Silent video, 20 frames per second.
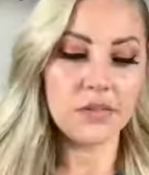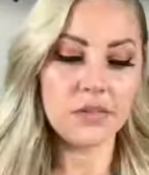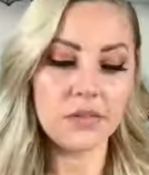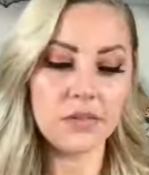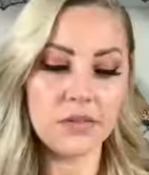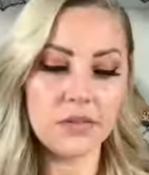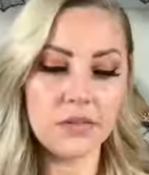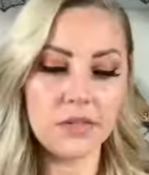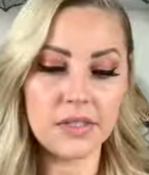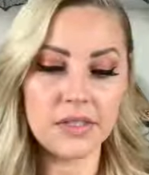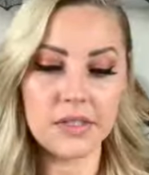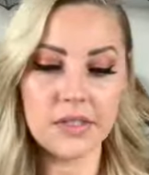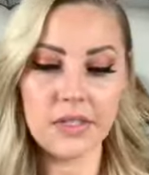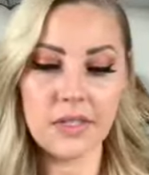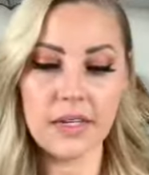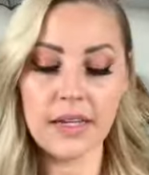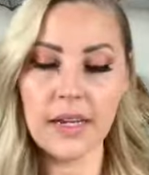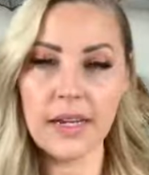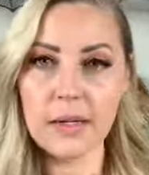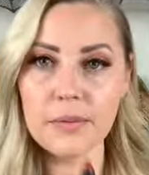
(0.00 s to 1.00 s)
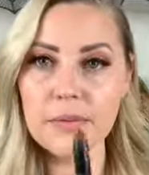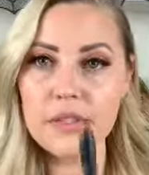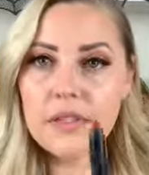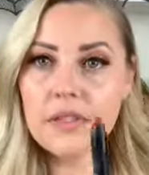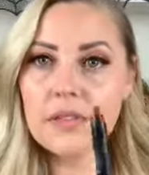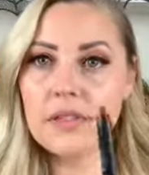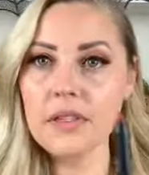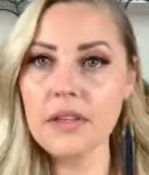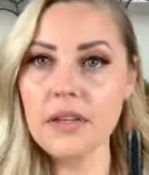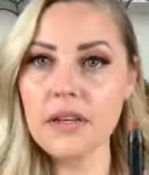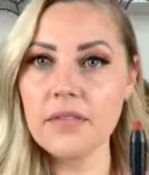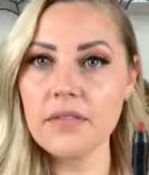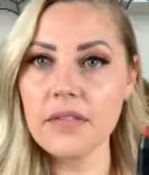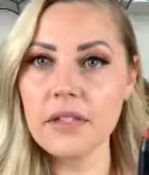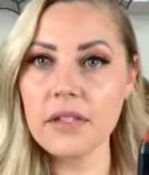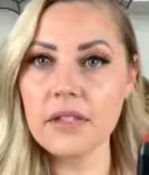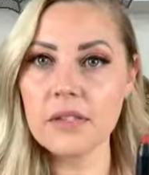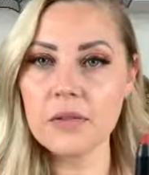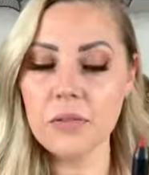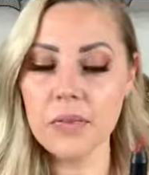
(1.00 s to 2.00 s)
So the reason that I absolutely love
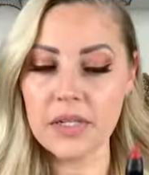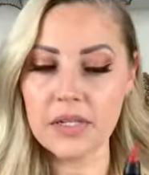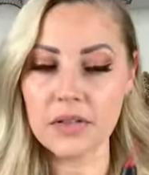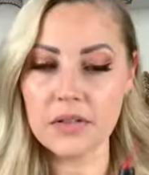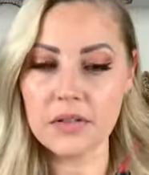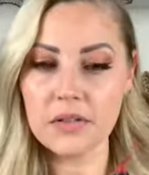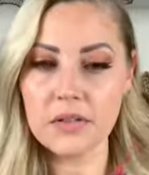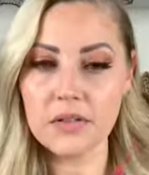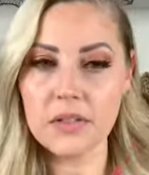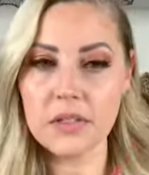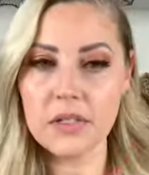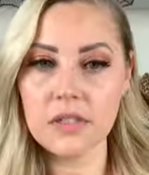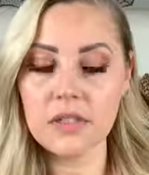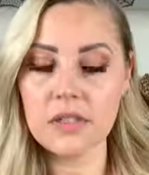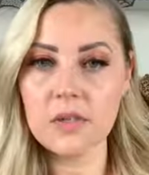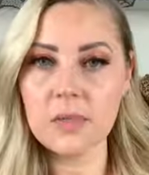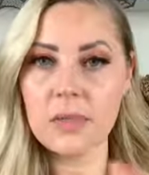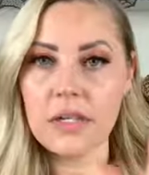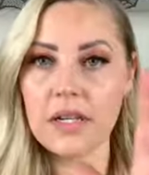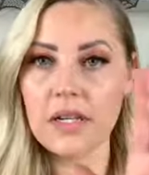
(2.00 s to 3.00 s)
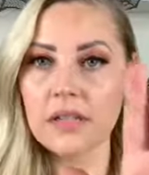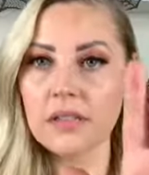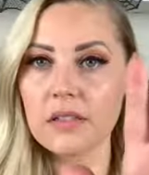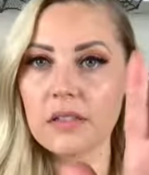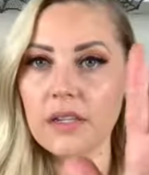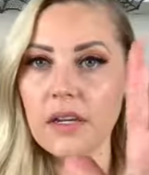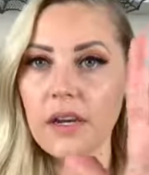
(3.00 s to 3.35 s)
these pencils is because